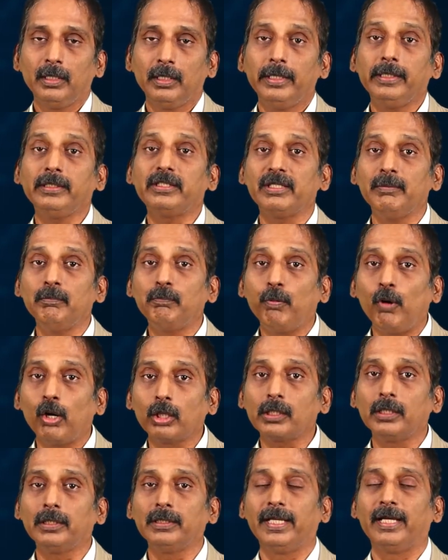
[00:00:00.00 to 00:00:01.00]
It's
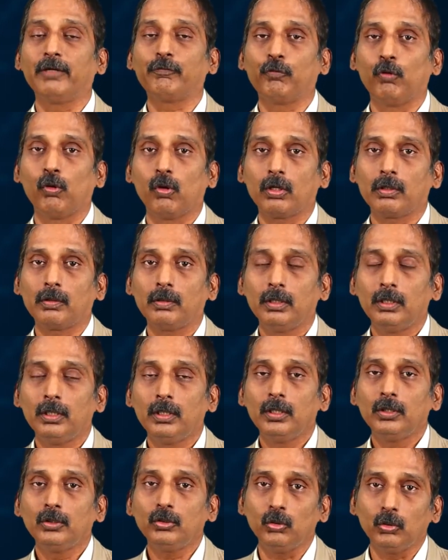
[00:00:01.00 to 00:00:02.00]
important, therefore,
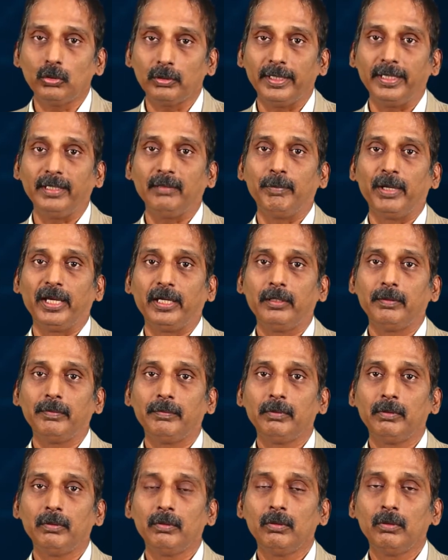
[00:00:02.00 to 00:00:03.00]
to think big,
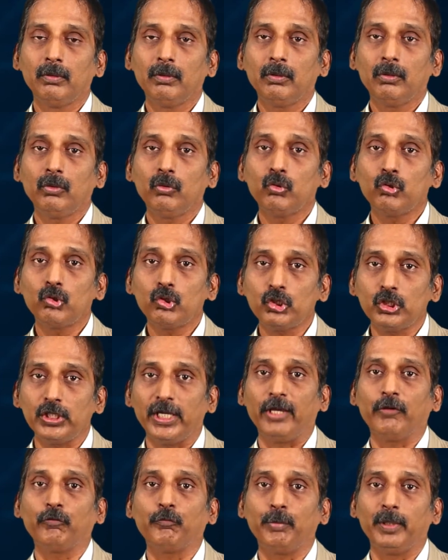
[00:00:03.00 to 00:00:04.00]

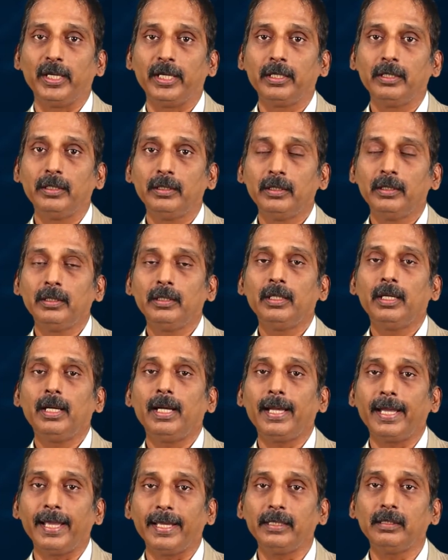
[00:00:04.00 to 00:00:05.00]
save big,
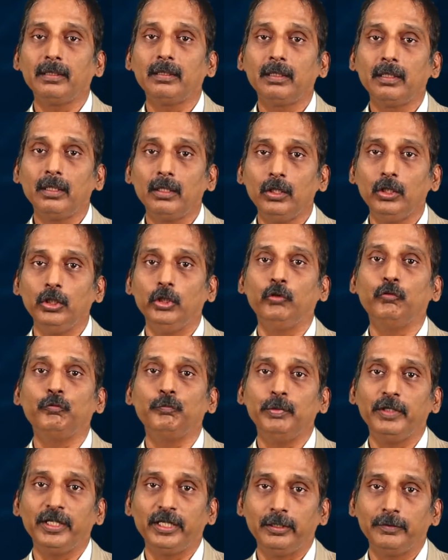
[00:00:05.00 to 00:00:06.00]
and
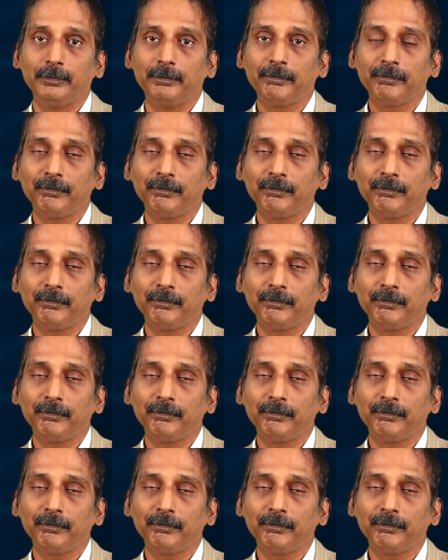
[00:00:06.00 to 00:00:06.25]
live big.